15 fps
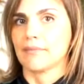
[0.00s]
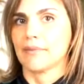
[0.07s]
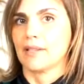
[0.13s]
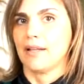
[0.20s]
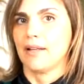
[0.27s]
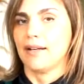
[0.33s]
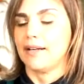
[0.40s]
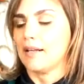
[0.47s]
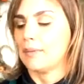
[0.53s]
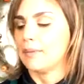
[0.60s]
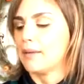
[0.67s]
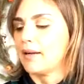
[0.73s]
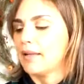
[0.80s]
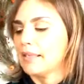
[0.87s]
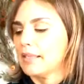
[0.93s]

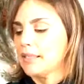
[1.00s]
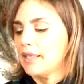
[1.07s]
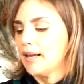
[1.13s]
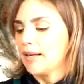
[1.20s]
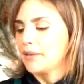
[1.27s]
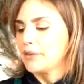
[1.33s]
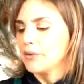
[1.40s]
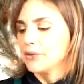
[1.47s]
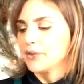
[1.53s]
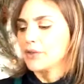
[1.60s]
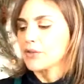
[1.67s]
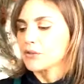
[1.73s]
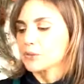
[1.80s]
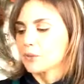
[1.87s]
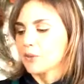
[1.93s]
I know there
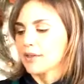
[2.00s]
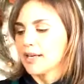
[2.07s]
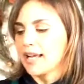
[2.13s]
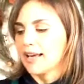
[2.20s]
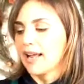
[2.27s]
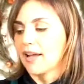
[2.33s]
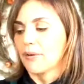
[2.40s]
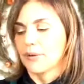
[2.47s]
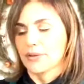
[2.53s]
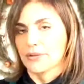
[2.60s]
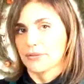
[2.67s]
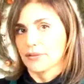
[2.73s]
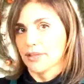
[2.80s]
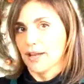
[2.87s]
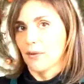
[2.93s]
is one, and I always
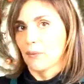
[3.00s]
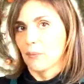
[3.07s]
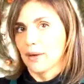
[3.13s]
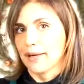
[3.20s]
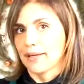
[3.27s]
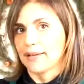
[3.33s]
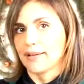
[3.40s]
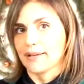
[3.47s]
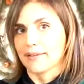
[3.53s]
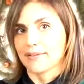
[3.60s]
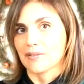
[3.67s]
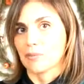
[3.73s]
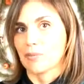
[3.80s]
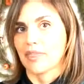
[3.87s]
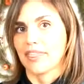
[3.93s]
forget when it
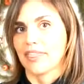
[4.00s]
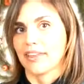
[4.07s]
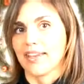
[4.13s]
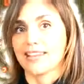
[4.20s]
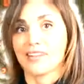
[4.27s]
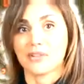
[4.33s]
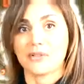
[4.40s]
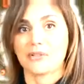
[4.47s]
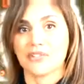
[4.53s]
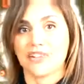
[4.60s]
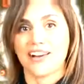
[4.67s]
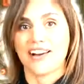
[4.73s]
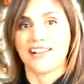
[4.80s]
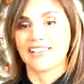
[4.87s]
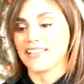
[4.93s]
is, but thank you for the
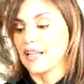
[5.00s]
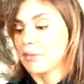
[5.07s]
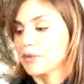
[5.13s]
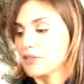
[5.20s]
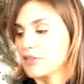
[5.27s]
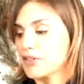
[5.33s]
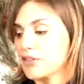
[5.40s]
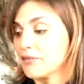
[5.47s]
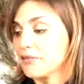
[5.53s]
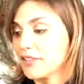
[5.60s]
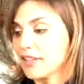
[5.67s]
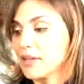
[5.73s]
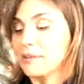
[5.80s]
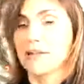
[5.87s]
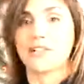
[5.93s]
holiday wishes. I'm
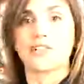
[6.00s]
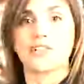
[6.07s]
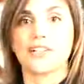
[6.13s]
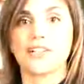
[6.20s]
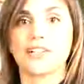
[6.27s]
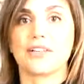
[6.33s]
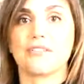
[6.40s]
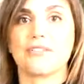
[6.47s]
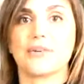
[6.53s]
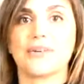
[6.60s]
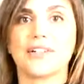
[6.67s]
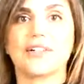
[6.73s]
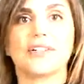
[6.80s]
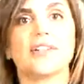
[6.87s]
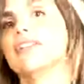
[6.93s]
very much looking
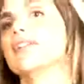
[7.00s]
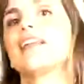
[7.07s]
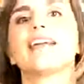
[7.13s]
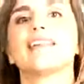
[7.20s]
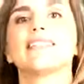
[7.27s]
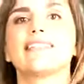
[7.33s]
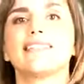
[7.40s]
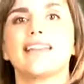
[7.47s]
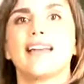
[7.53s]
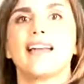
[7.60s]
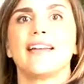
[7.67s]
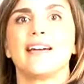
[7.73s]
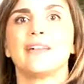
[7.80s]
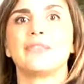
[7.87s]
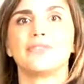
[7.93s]
forward to the nice
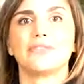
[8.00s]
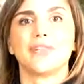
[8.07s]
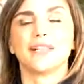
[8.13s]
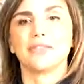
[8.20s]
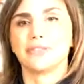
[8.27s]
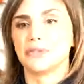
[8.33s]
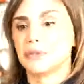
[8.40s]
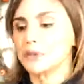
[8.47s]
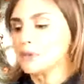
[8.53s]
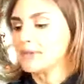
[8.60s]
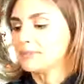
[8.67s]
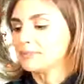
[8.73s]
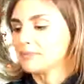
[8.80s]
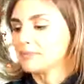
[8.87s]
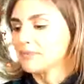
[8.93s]
day of fun food.
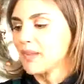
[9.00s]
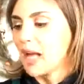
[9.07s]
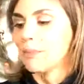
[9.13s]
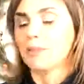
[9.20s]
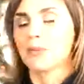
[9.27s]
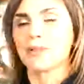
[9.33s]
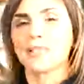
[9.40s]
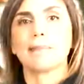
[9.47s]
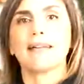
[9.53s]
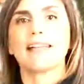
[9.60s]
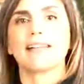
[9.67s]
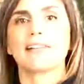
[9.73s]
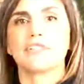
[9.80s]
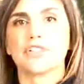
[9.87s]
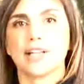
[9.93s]
I'm only
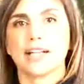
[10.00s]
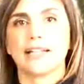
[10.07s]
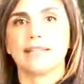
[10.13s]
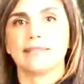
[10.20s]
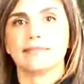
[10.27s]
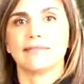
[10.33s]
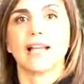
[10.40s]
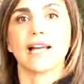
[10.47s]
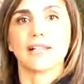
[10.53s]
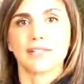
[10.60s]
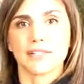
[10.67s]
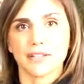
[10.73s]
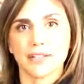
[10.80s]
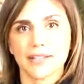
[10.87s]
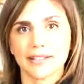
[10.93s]
making a chicken, not a
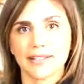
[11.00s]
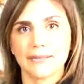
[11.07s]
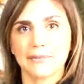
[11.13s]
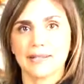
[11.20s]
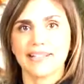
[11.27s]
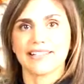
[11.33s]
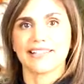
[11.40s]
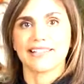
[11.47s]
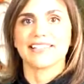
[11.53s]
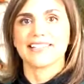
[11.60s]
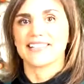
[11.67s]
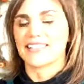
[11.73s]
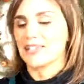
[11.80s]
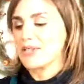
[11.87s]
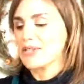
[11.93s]
turkey,
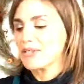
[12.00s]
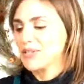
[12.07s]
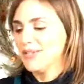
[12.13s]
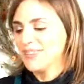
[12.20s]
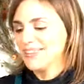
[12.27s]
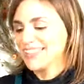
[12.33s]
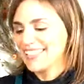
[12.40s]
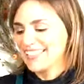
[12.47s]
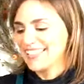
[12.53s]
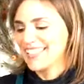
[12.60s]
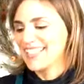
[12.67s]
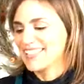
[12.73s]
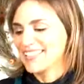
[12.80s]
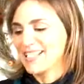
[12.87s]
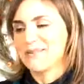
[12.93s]
because
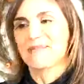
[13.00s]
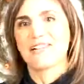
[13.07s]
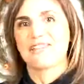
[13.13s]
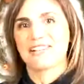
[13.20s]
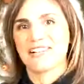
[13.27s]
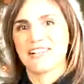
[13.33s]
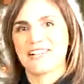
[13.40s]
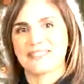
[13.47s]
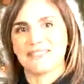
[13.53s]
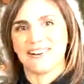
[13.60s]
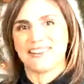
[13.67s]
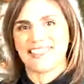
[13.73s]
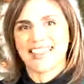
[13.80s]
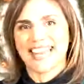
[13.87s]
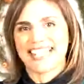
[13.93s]
it's gonna be a very
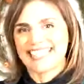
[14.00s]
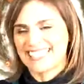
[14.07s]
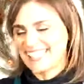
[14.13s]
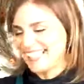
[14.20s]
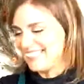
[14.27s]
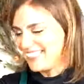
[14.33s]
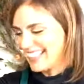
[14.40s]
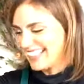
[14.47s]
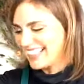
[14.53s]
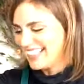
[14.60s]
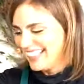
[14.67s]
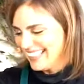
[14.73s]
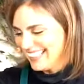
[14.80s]
small Thanksgiving.